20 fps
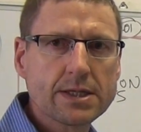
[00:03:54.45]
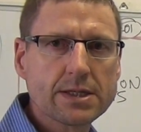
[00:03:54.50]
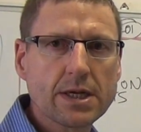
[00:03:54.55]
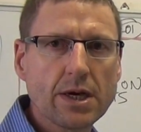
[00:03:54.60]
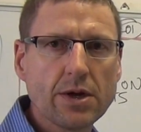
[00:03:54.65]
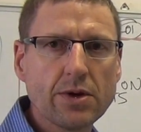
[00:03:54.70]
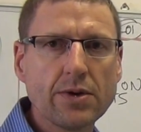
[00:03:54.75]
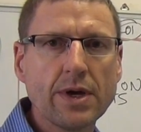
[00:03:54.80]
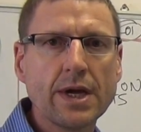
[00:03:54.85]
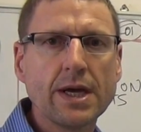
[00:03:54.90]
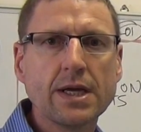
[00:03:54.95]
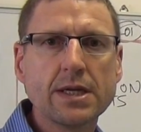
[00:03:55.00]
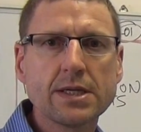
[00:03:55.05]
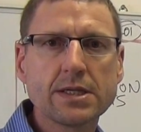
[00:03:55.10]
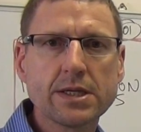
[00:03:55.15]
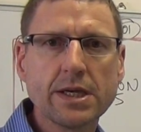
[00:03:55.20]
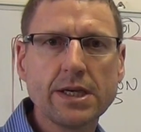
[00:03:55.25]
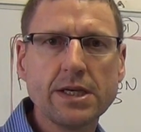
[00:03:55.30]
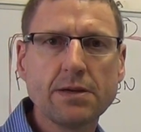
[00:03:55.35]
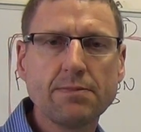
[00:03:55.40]
so
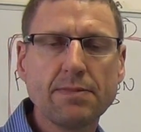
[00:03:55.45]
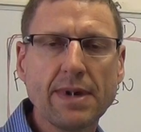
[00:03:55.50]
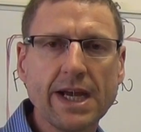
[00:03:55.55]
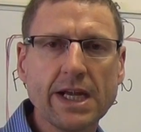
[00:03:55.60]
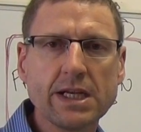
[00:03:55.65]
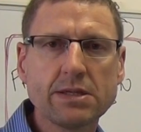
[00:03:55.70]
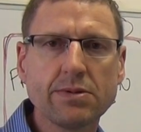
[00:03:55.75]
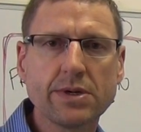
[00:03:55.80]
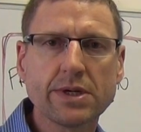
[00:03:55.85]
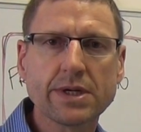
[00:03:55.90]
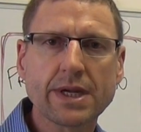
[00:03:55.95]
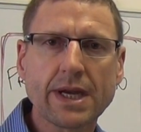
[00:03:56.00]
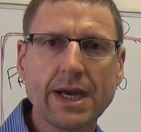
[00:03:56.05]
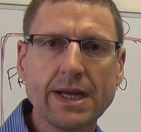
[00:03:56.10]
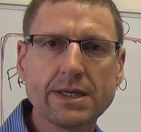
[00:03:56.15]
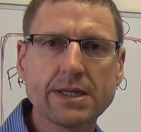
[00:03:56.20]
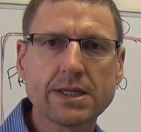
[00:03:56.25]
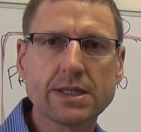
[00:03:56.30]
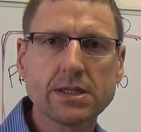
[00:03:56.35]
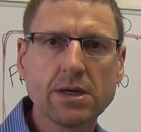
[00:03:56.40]
senior management
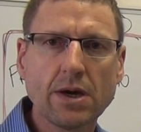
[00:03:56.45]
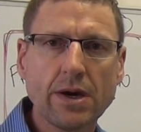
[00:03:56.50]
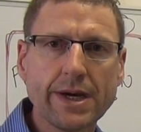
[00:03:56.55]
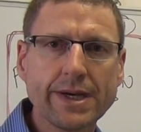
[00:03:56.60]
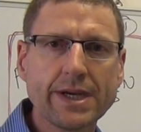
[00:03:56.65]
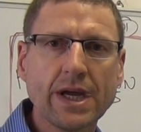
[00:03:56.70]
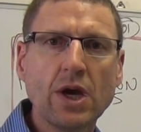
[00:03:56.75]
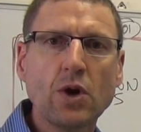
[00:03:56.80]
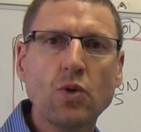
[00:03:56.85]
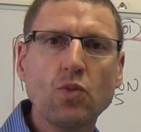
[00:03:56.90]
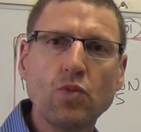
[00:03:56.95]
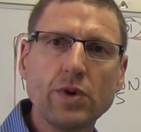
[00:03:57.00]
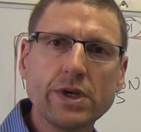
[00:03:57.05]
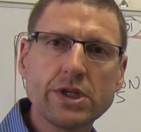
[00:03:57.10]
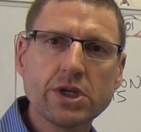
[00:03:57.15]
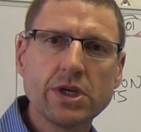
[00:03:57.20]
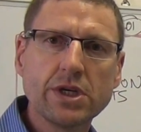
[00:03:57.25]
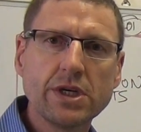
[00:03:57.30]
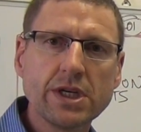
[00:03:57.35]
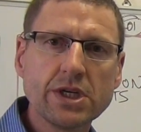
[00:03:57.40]
can decide
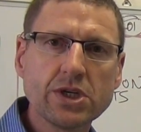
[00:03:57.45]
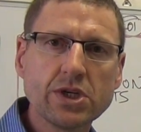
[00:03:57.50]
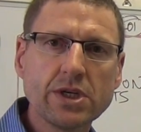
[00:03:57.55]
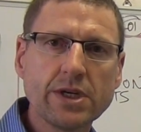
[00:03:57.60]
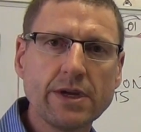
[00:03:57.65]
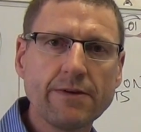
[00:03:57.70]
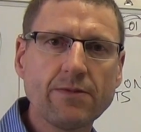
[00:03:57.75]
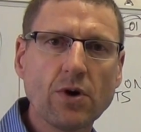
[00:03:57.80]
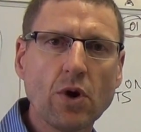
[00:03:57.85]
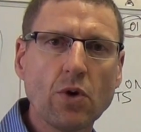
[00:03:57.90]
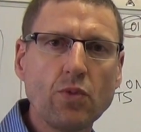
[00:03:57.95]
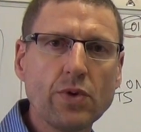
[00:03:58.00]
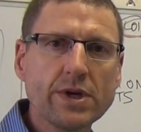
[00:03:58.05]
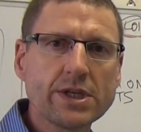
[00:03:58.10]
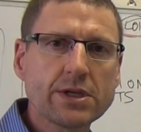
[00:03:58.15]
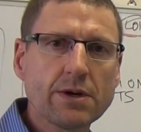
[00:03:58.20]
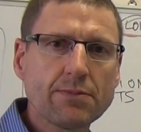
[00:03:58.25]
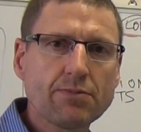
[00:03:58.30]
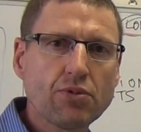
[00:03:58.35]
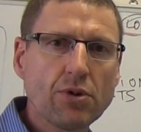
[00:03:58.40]
which initiative or
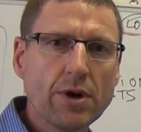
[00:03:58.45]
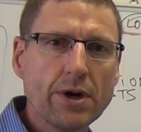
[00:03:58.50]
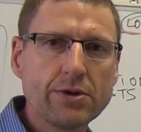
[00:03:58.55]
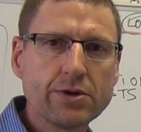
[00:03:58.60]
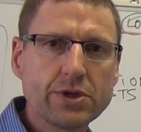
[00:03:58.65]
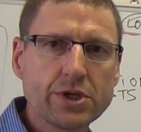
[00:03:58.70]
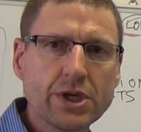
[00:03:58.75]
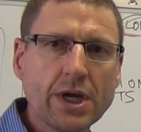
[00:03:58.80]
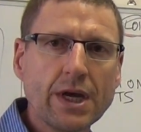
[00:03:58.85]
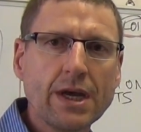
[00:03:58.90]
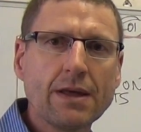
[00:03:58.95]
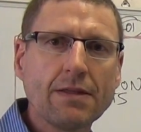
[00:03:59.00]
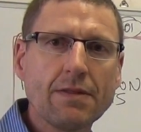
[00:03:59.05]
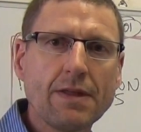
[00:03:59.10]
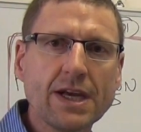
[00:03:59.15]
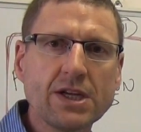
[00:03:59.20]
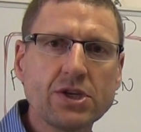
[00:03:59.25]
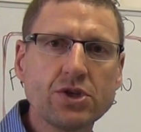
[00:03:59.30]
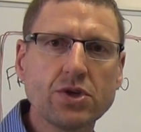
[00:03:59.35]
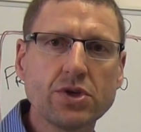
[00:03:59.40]
which approach
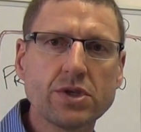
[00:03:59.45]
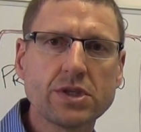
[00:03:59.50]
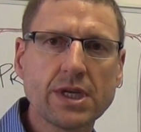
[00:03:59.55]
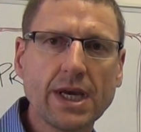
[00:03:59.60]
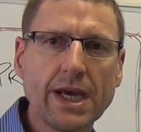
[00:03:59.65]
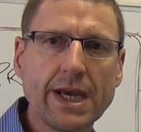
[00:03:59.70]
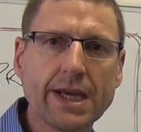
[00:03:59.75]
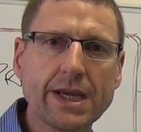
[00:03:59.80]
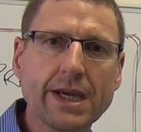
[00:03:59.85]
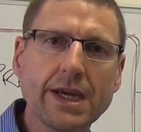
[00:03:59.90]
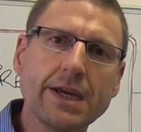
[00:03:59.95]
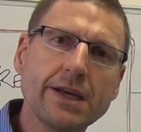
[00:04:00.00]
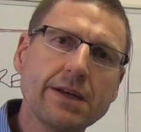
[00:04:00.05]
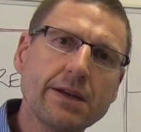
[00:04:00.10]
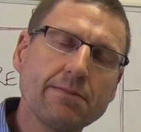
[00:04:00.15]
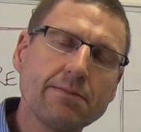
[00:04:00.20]
they should take in